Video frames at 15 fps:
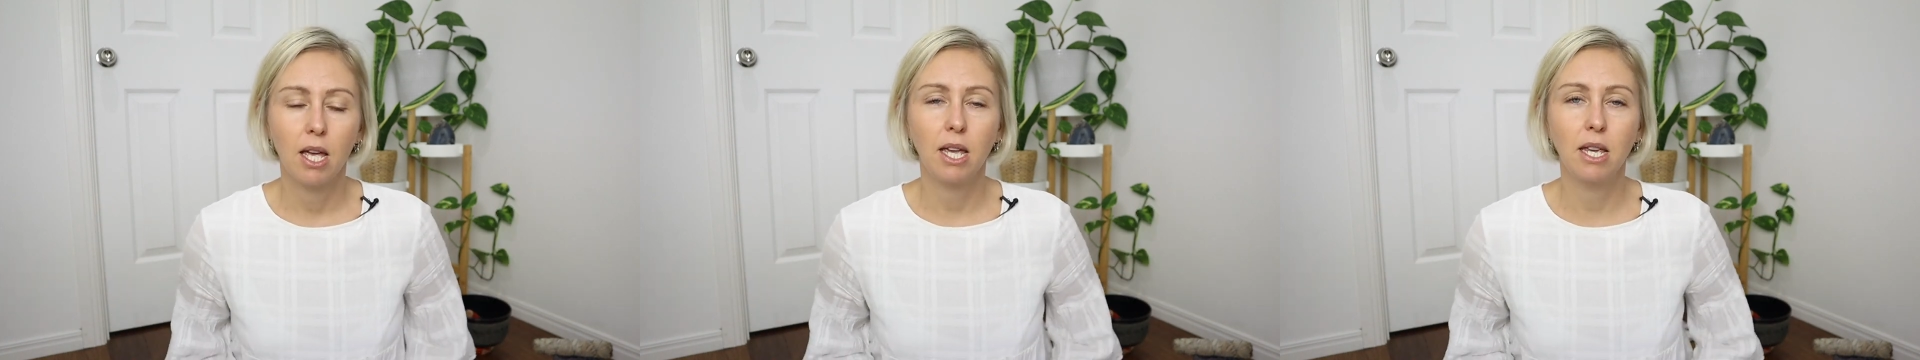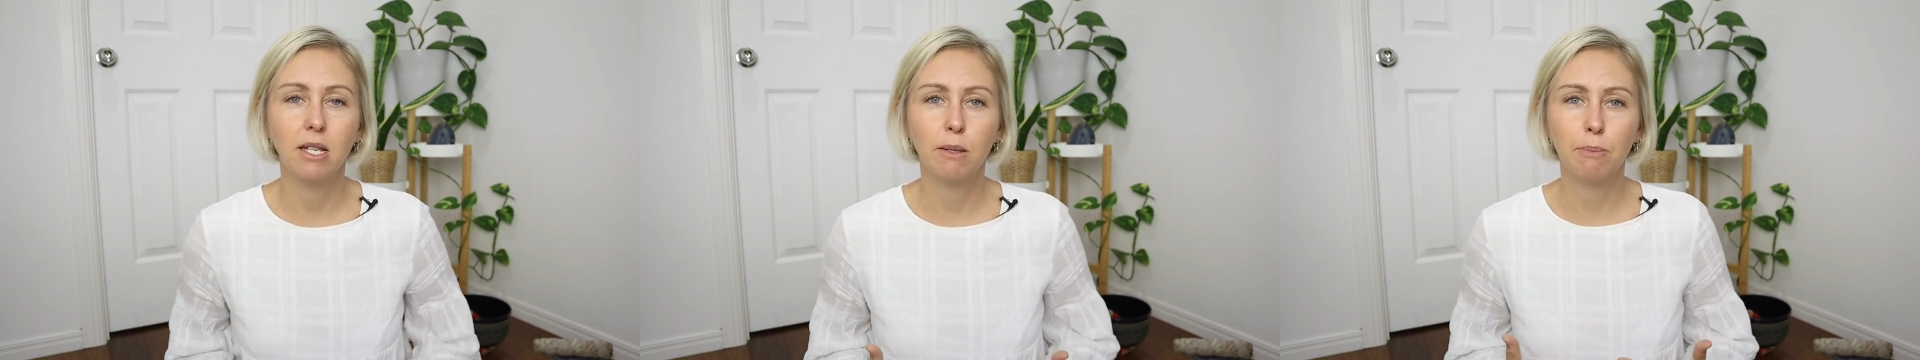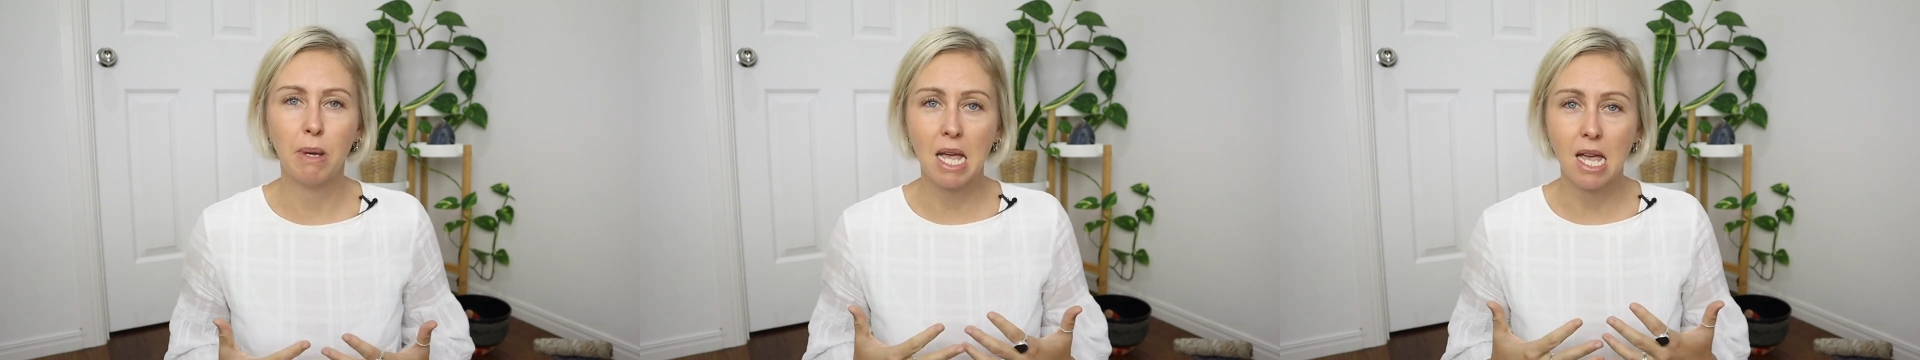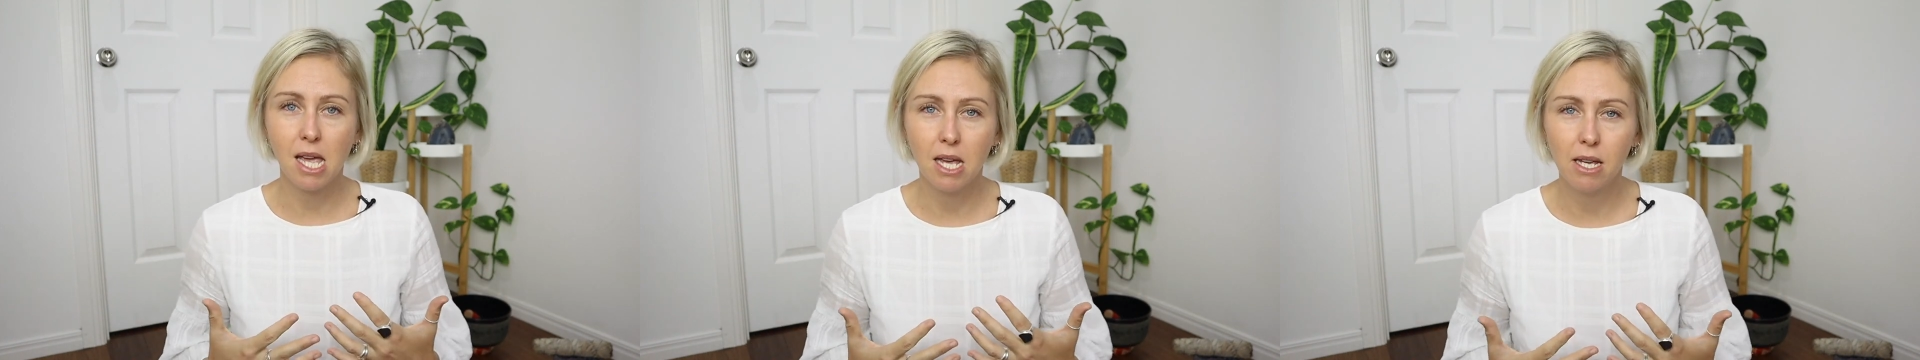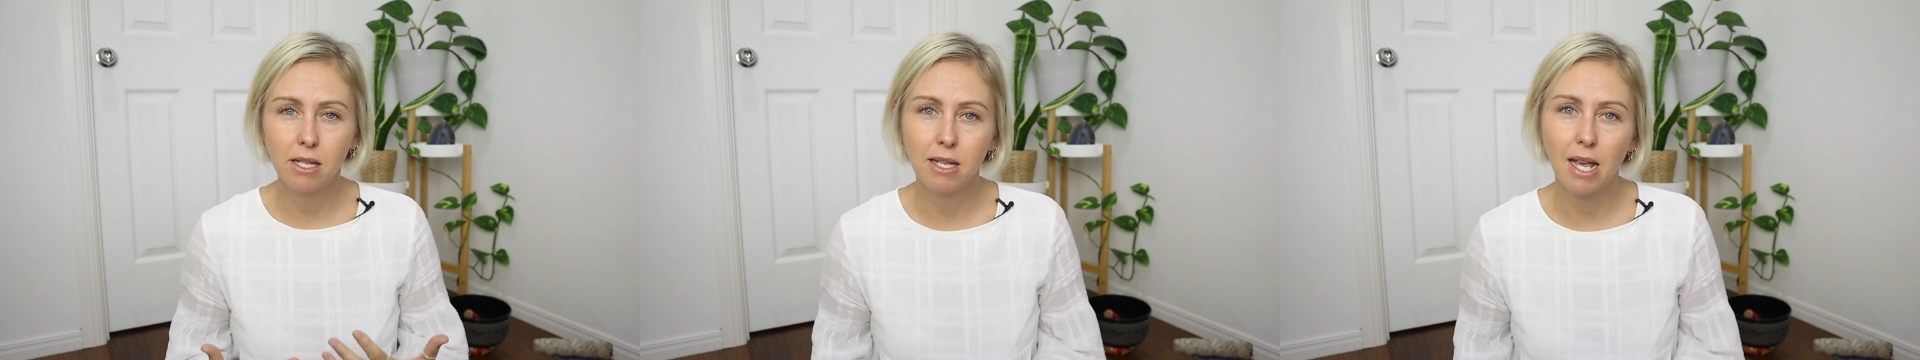is
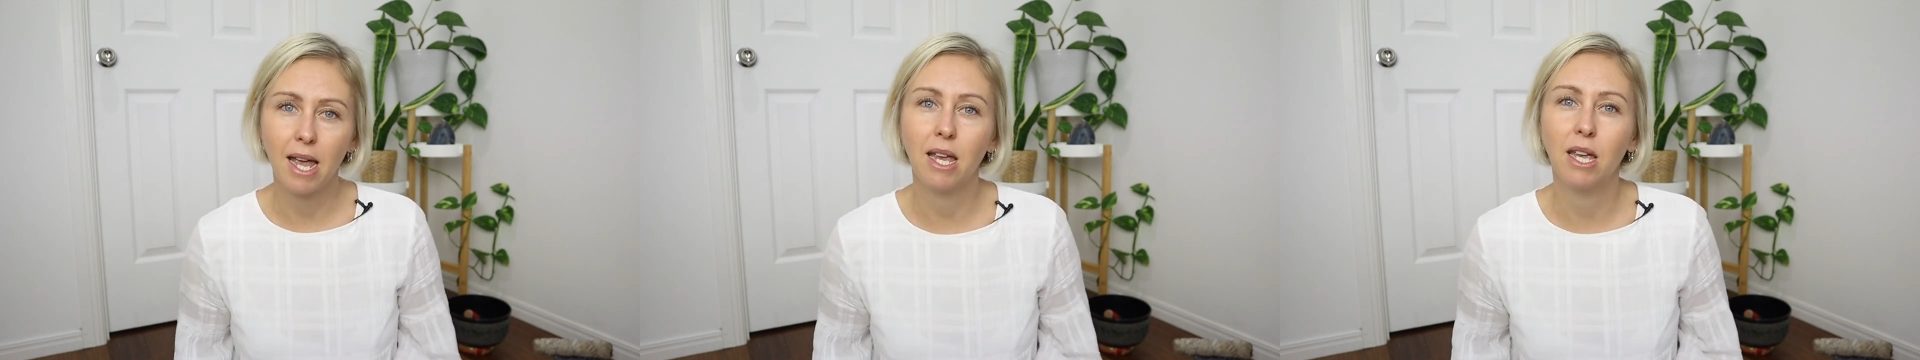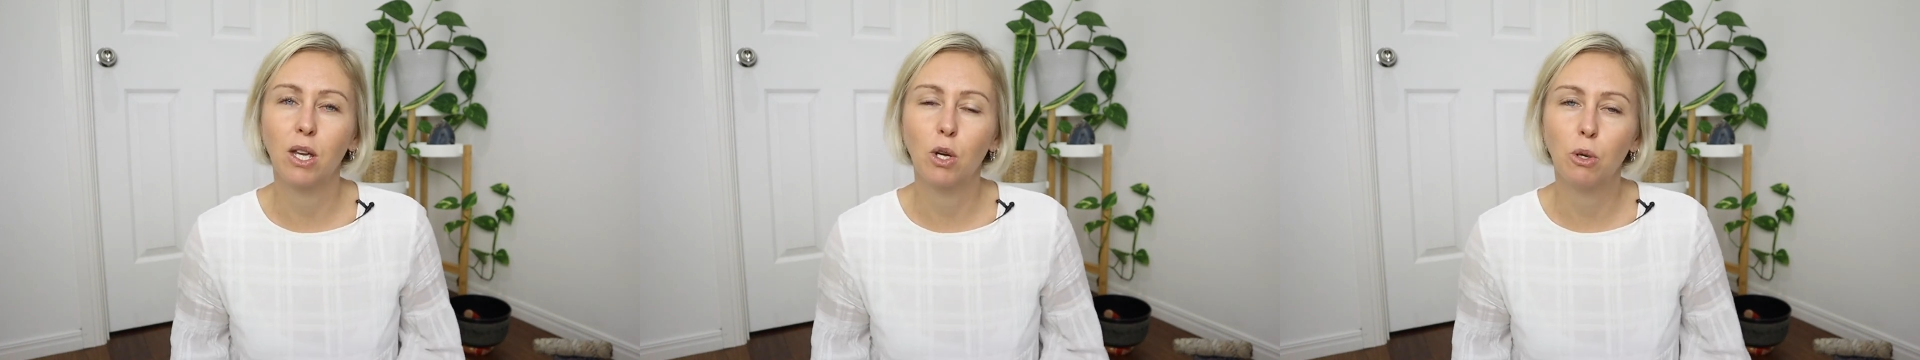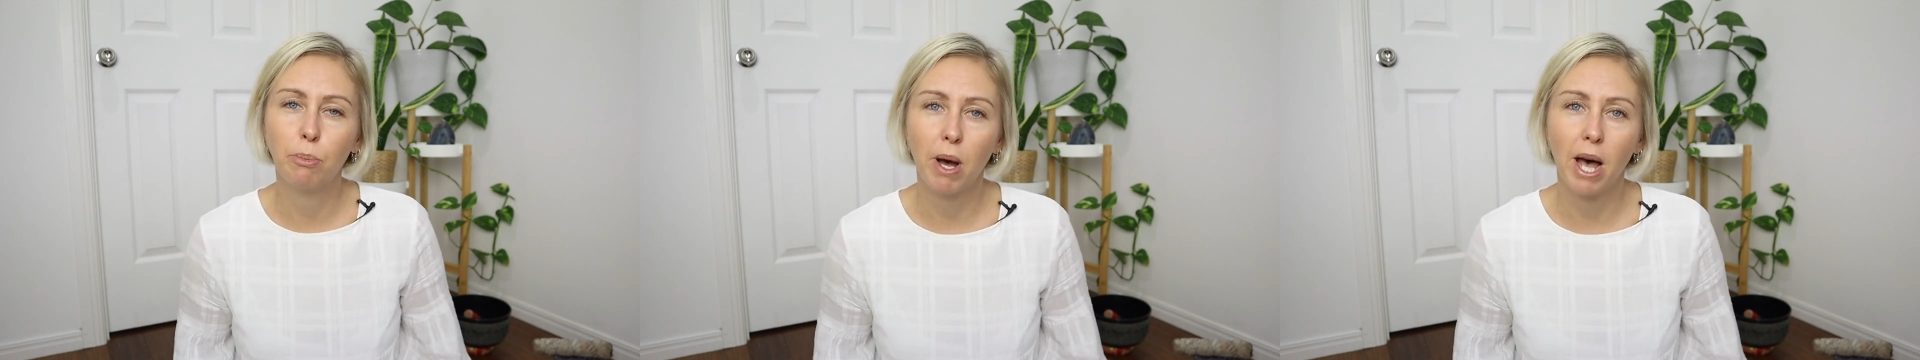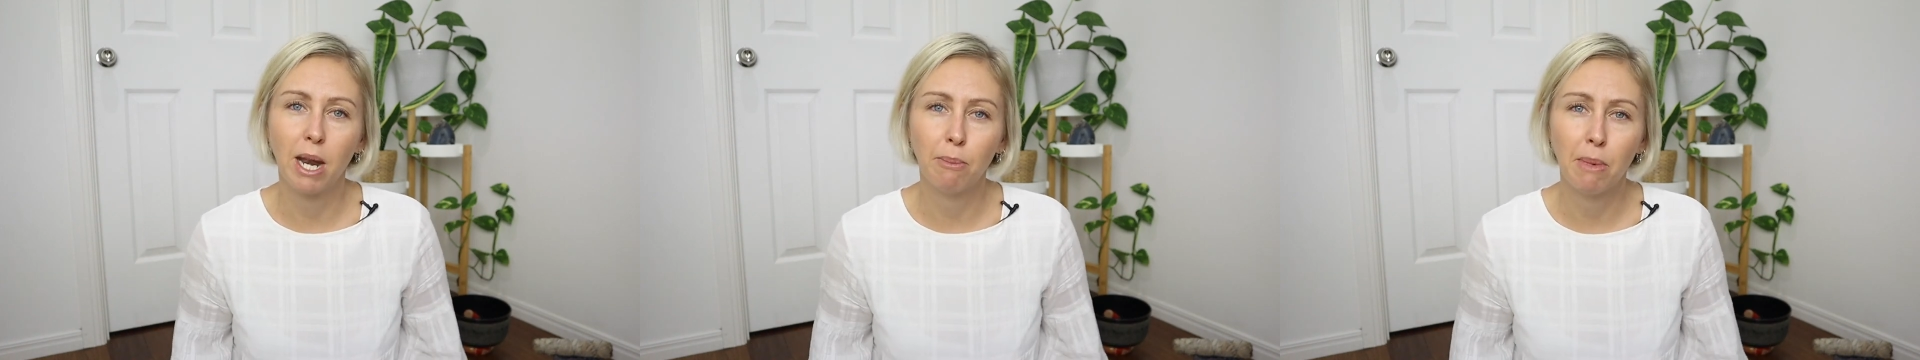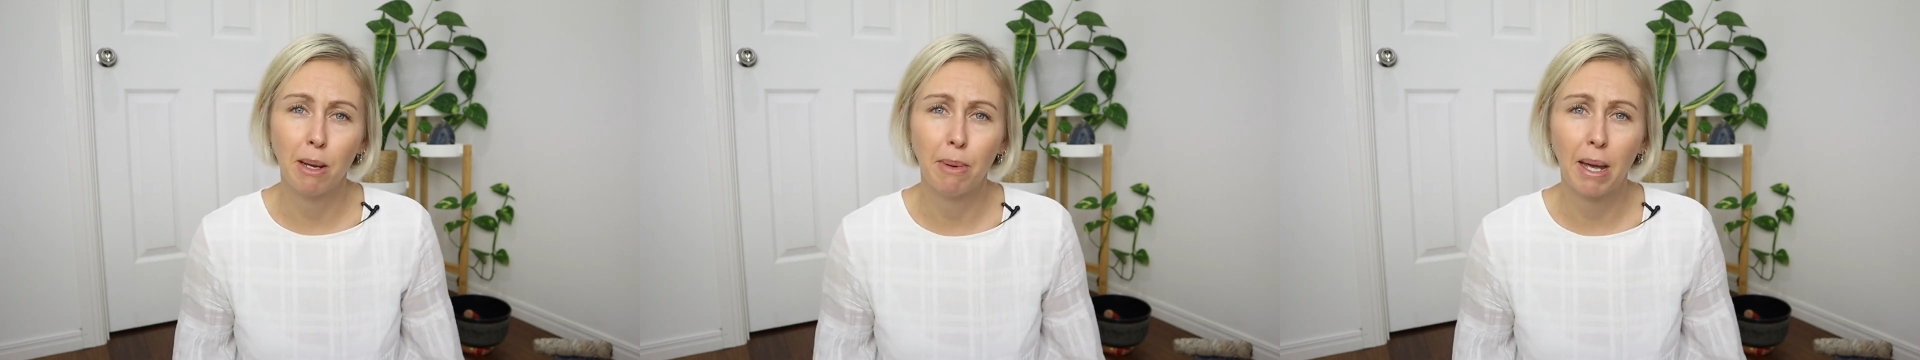me saying goodbye
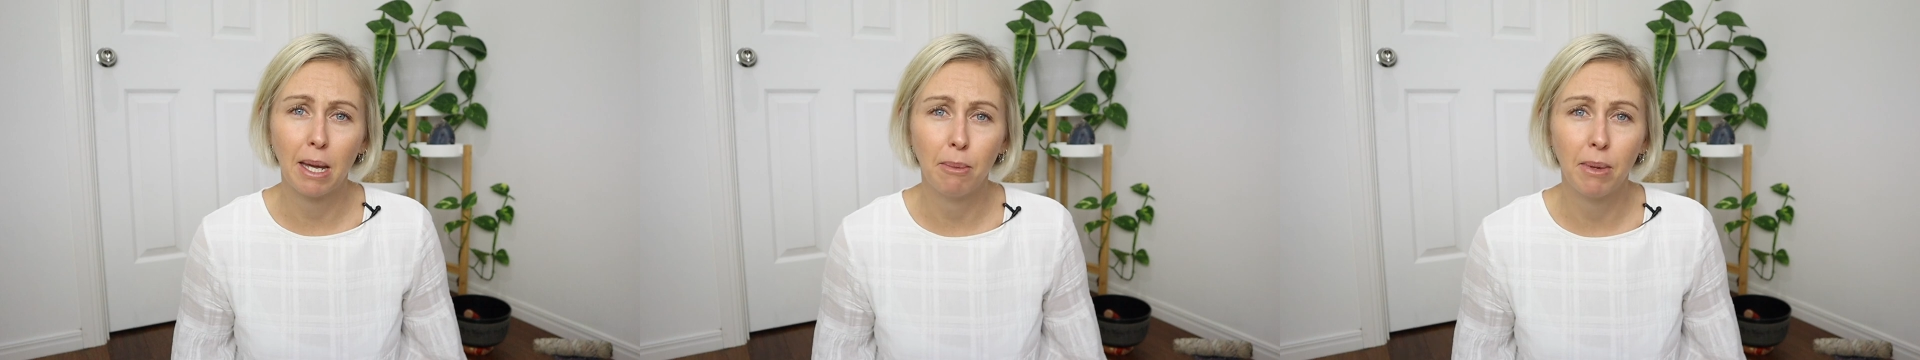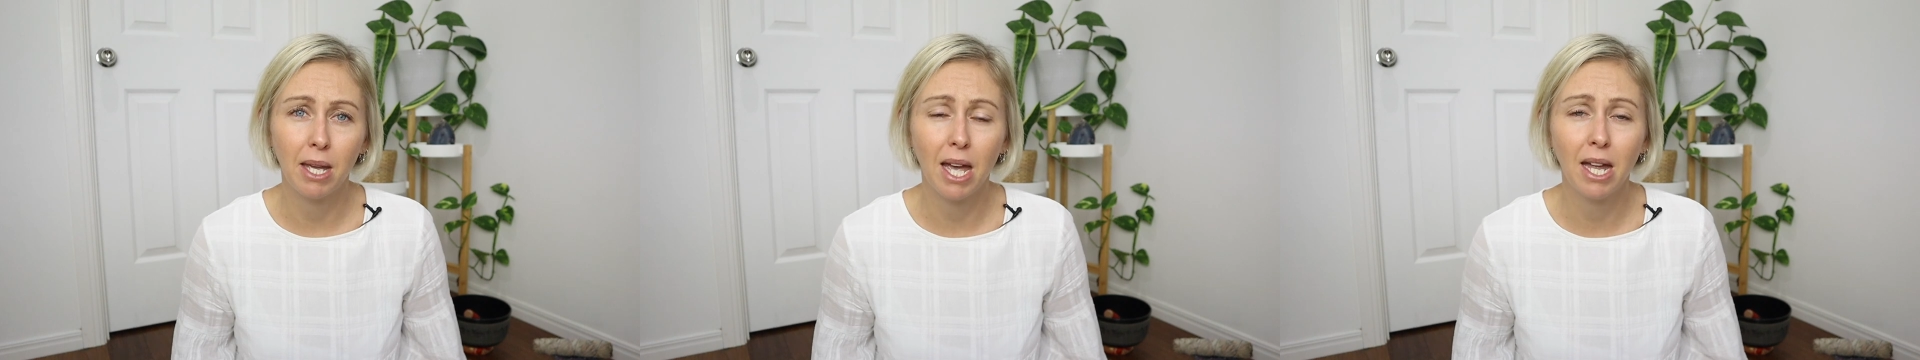to my baby.